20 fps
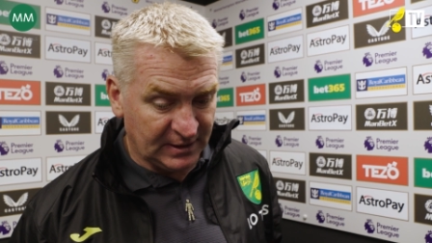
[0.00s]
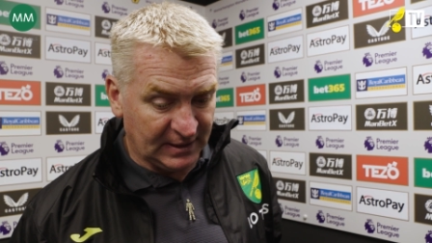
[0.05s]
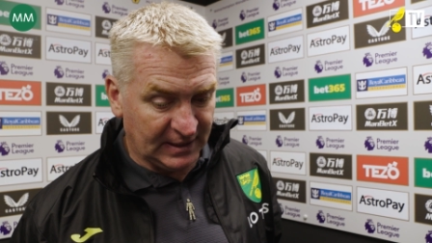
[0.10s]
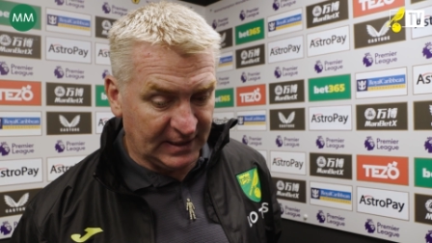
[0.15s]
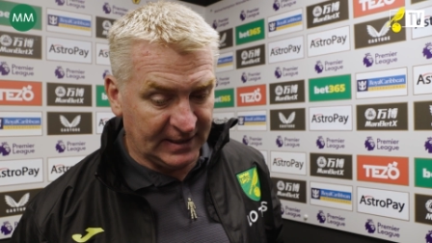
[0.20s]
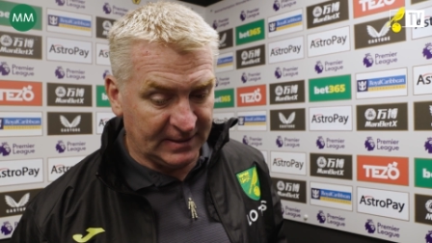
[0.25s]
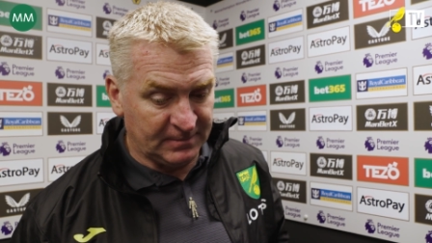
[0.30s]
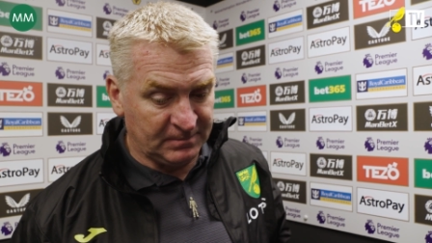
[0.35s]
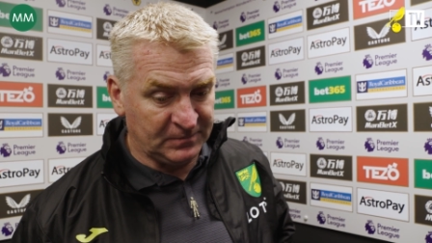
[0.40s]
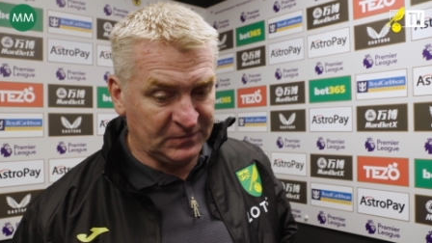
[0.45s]

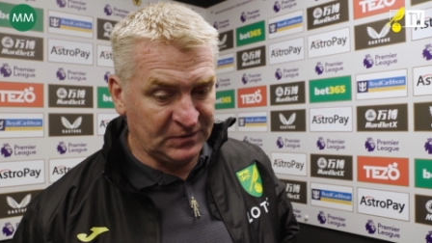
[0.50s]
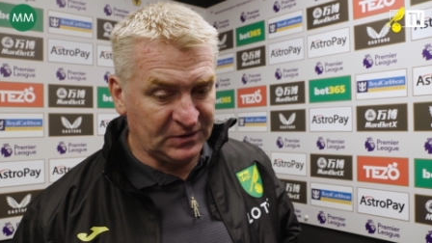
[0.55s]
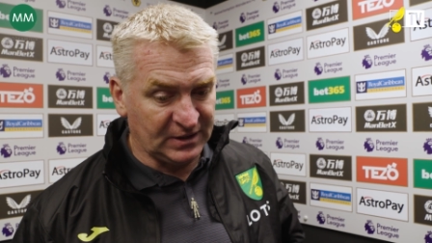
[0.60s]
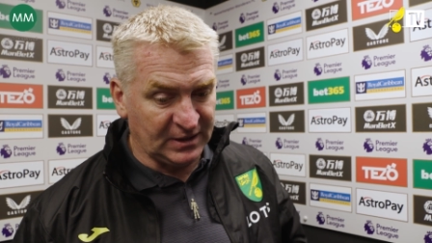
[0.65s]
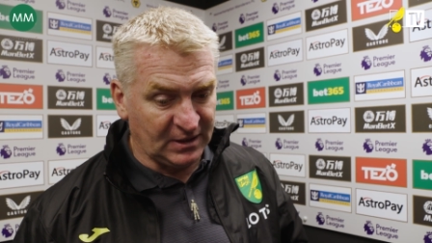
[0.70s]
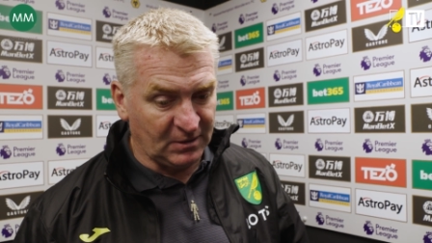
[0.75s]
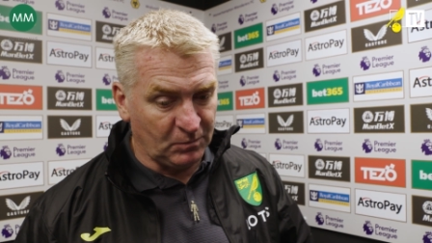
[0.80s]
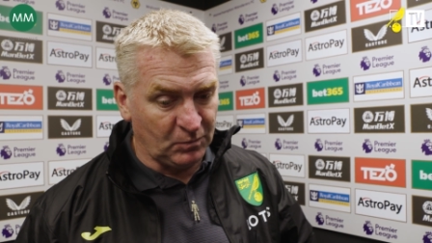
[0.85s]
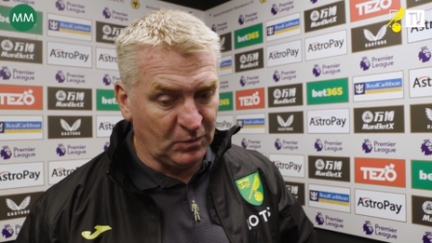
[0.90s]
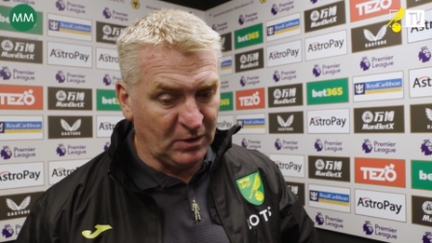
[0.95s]
and
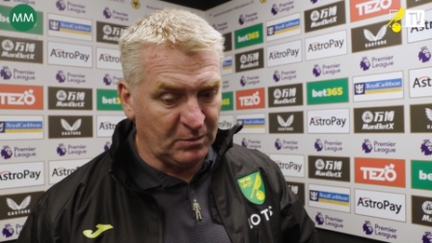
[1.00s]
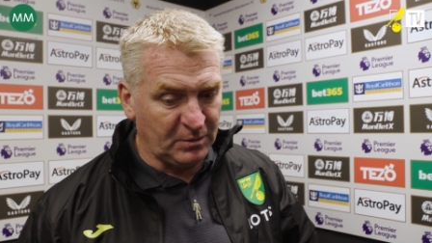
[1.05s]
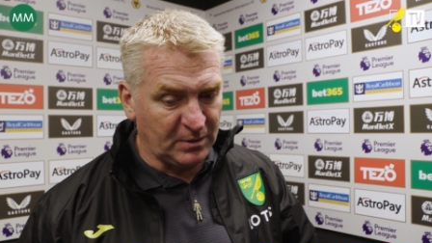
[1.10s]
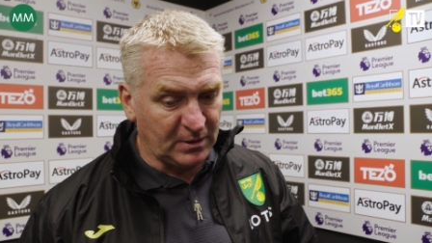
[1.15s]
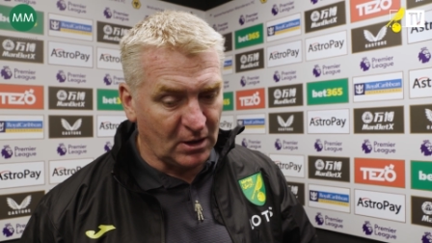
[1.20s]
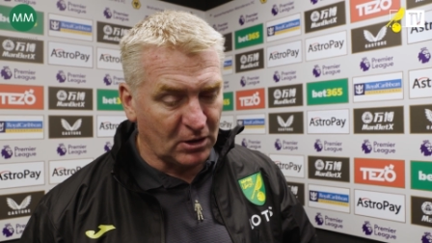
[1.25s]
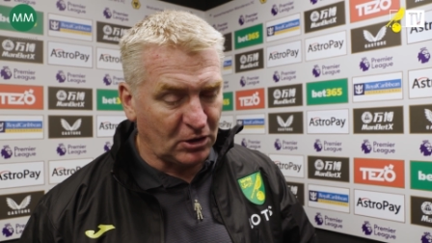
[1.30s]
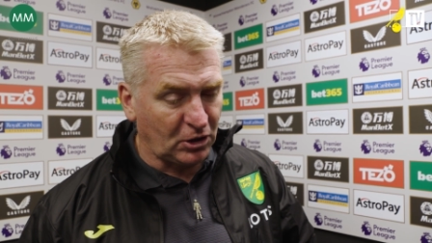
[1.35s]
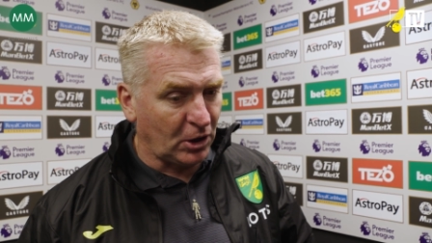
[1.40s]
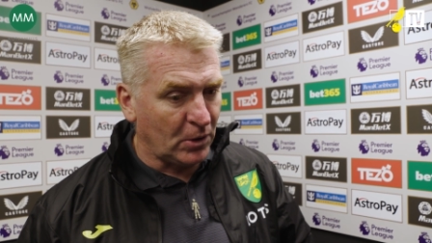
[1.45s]
um, we
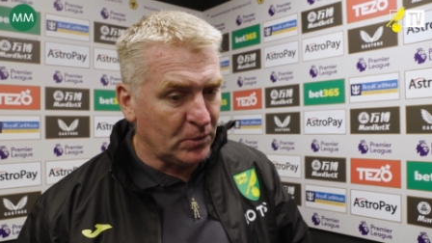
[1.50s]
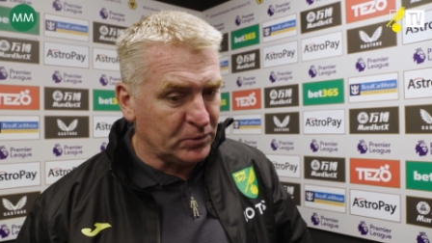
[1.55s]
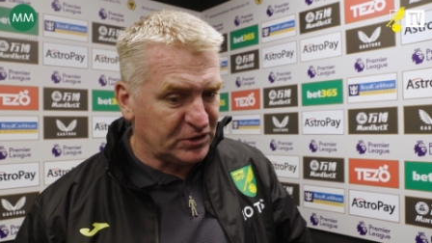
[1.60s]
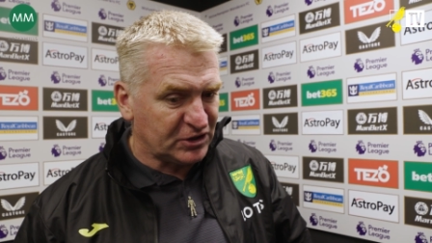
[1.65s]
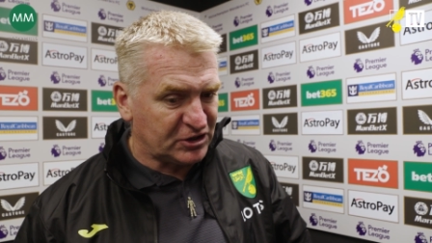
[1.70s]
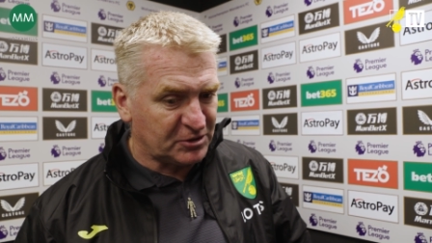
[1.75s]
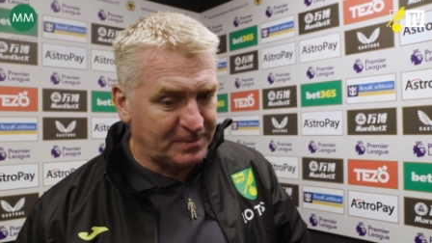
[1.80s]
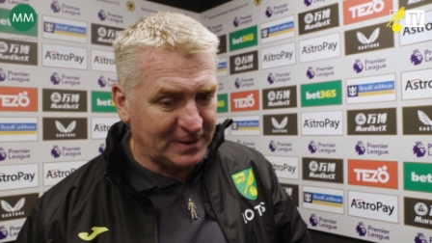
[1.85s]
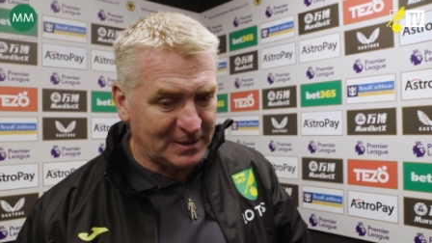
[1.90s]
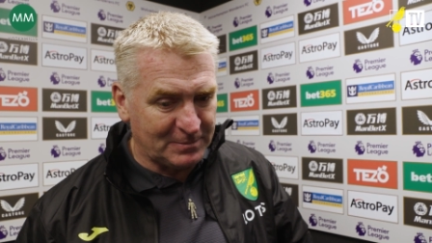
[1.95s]
got closer
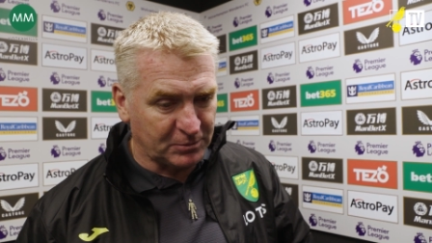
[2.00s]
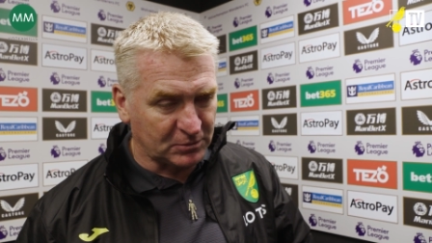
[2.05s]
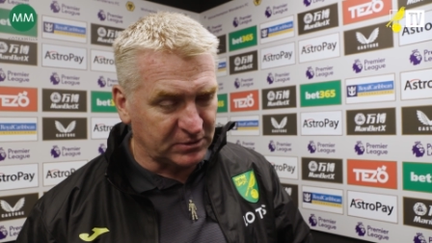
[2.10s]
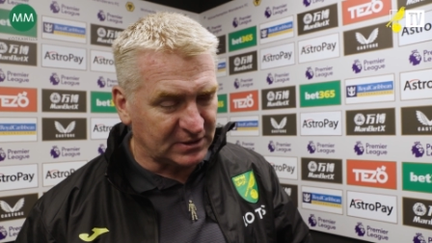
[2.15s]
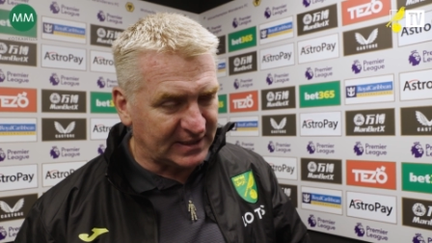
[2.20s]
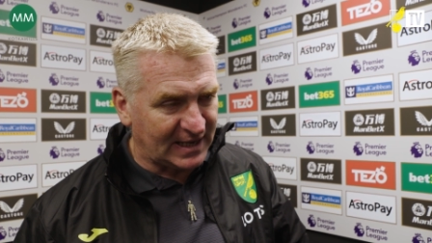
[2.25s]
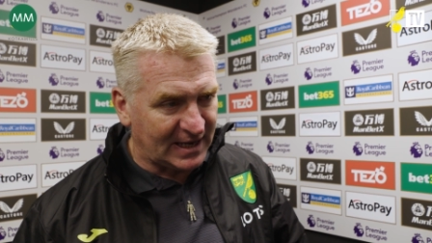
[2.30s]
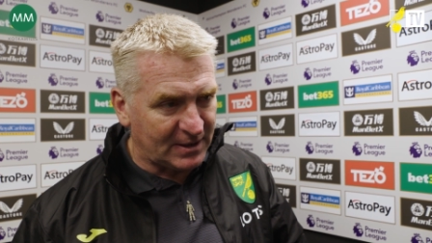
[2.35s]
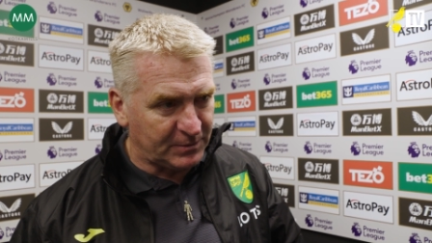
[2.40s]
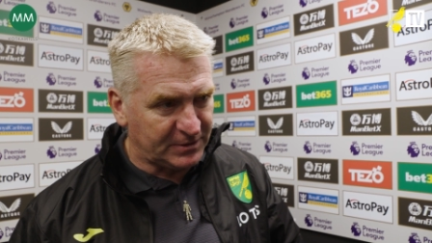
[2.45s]
to people
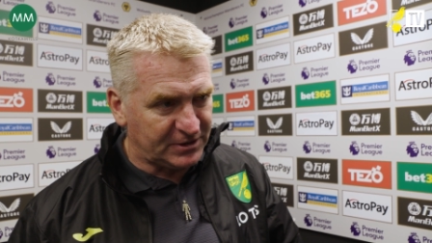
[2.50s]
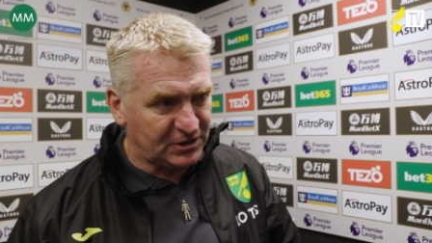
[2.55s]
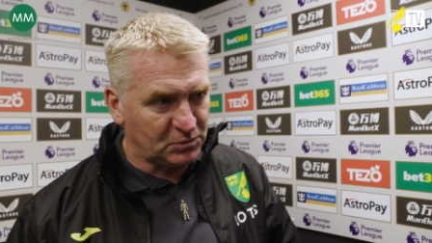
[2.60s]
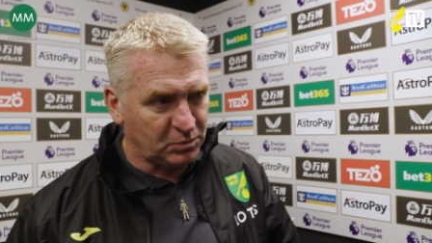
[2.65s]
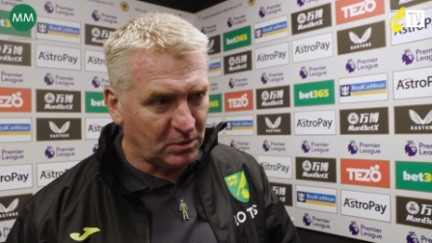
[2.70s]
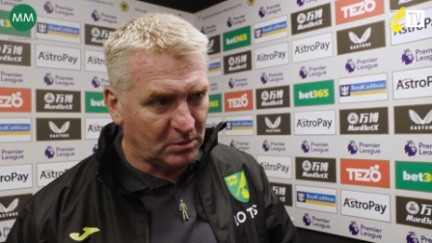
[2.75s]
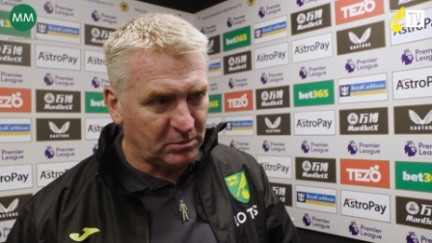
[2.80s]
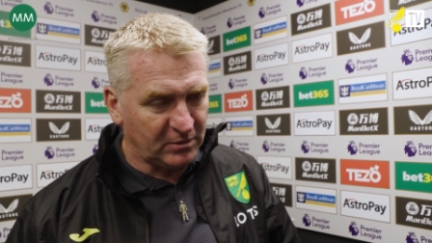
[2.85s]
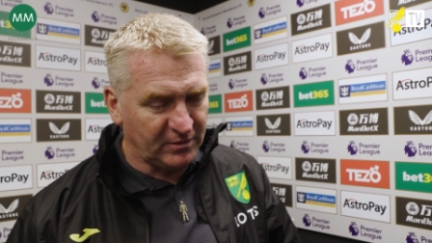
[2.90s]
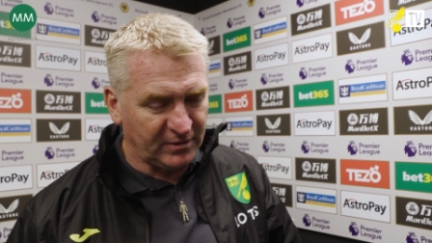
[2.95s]
today, which is
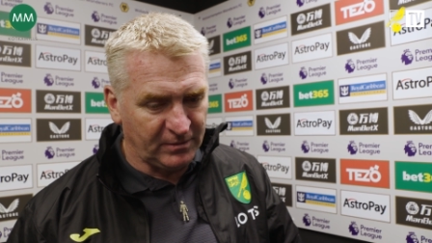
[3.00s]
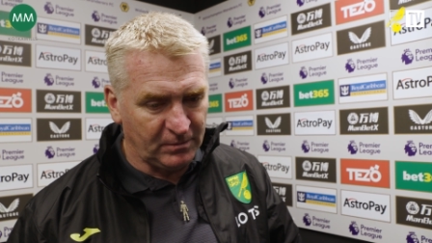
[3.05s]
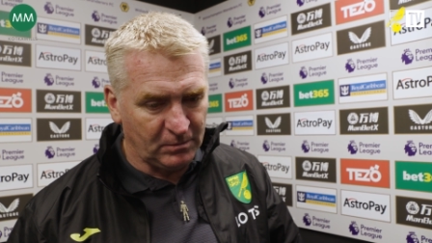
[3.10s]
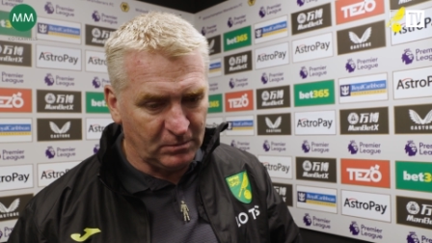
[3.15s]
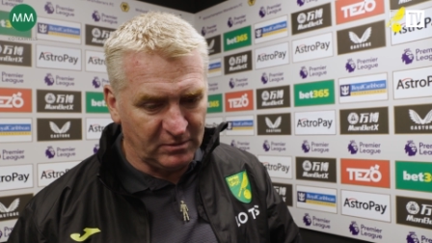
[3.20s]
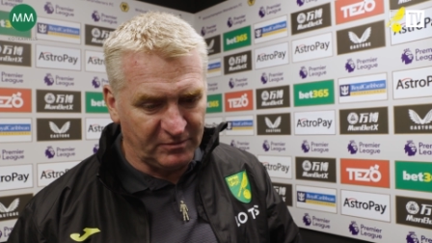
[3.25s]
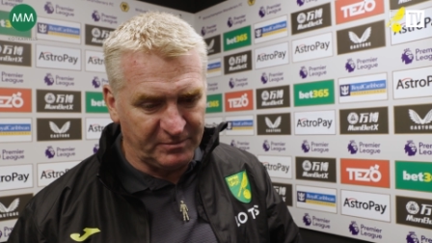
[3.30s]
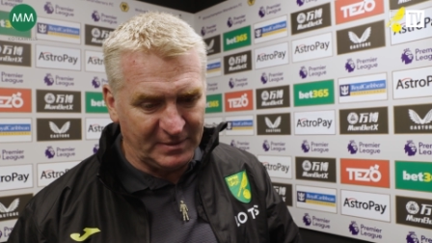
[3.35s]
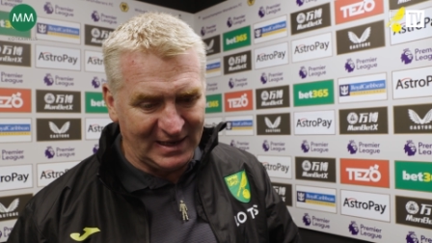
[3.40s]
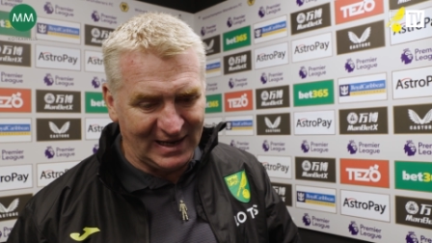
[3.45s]
what we,
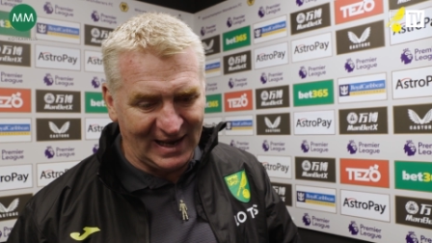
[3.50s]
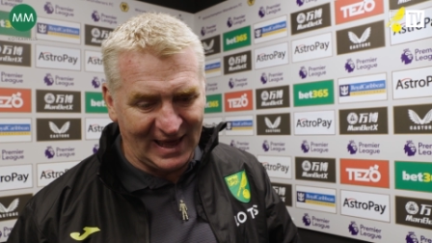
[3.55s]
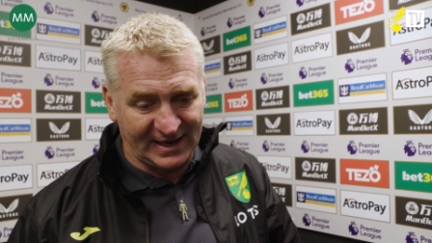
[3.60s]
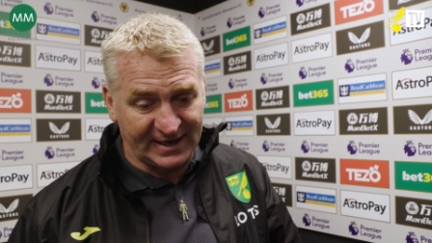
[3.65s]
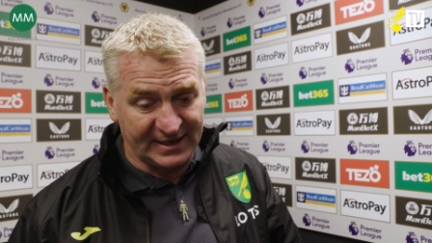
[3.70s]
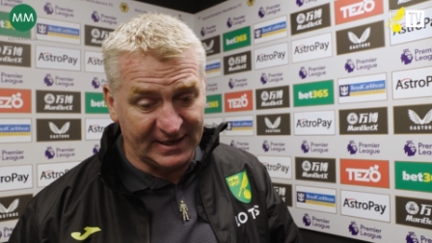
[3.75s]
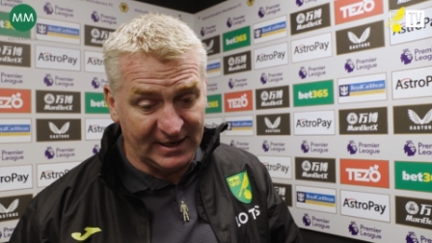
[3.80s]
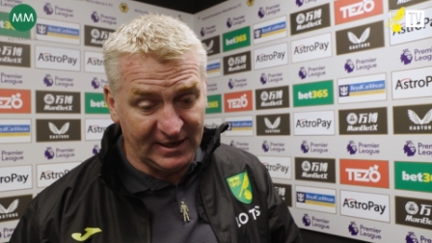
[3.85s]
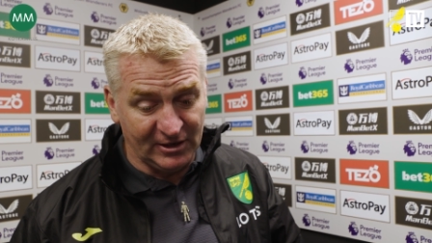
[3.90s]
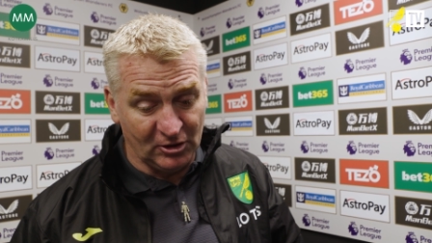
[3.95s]
we've been
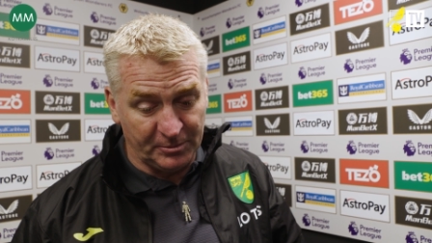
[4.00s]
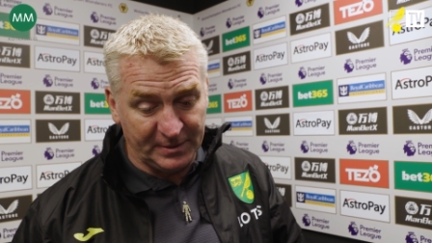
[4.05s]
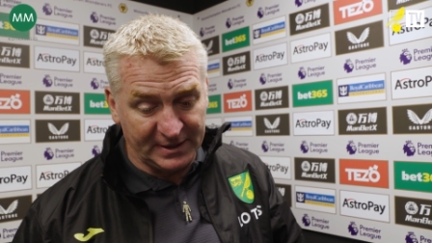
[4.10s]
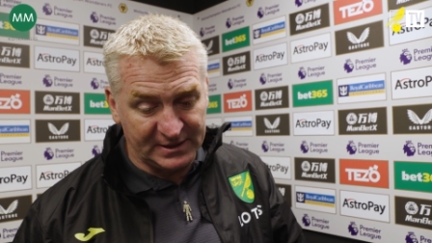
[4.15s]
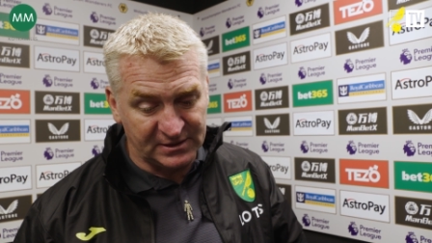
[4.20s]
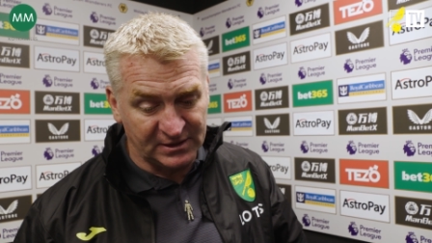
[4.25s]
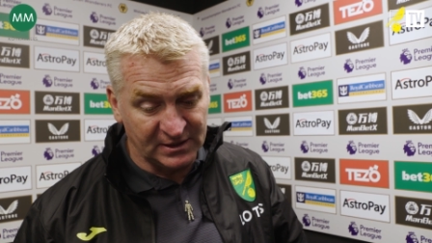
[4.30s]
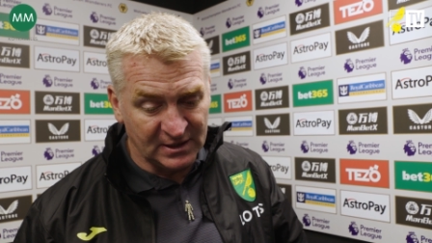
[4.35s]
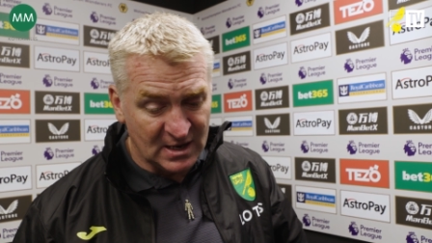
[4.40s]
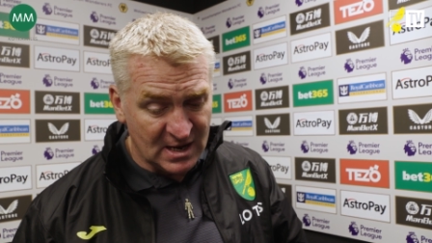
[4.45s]
lacking a little
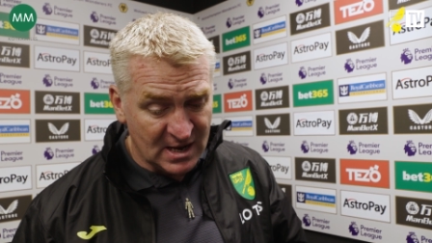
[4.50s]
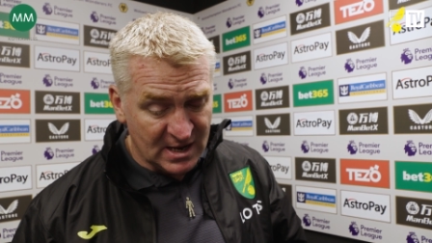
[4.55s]
bit.